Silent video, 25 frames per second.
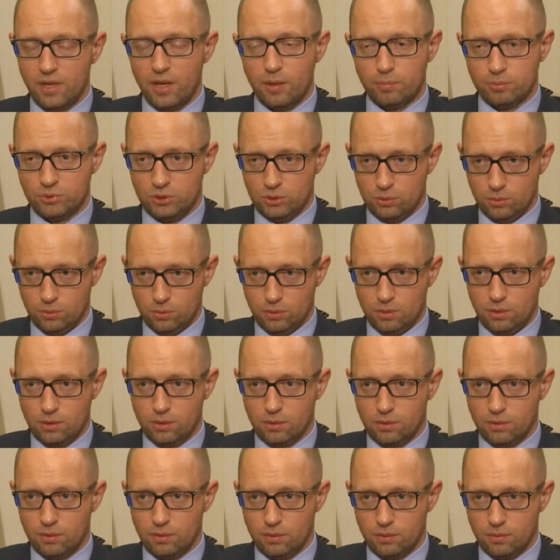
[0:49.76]

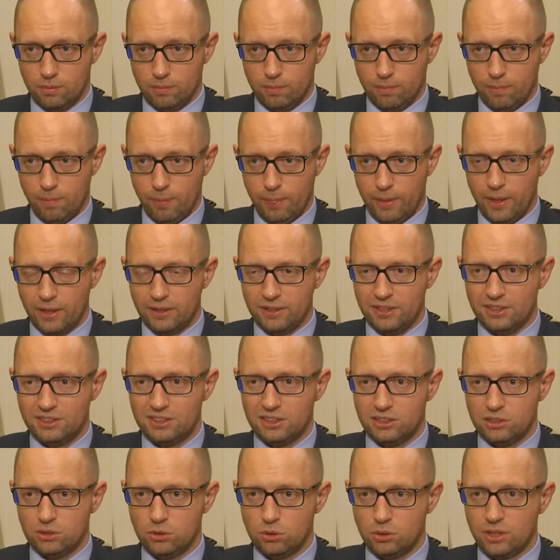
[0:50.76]
Absolutely. And
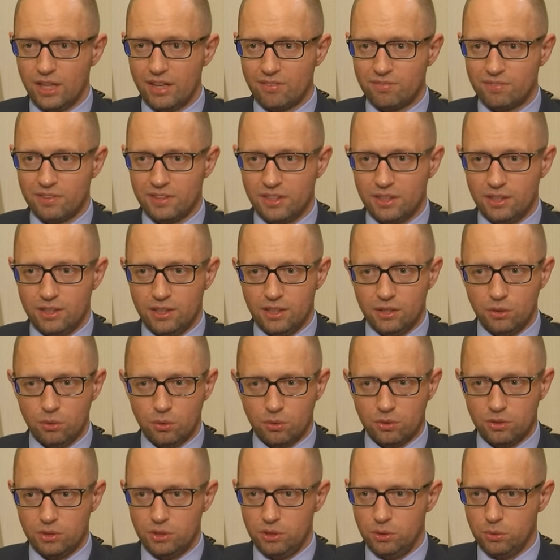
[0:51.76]
this is definitely
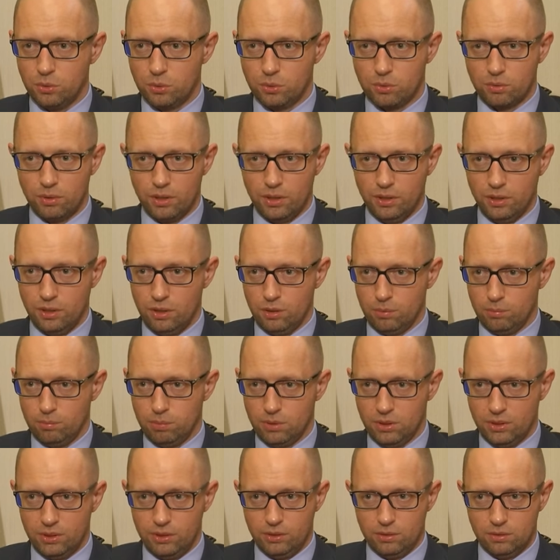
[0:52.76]
not the Ukrainian
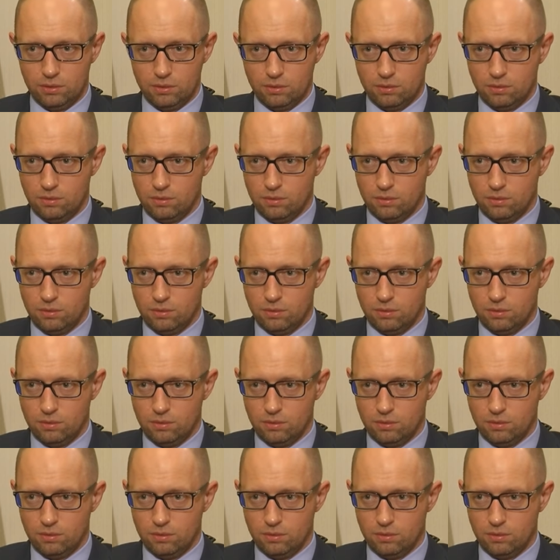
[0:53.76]
plane.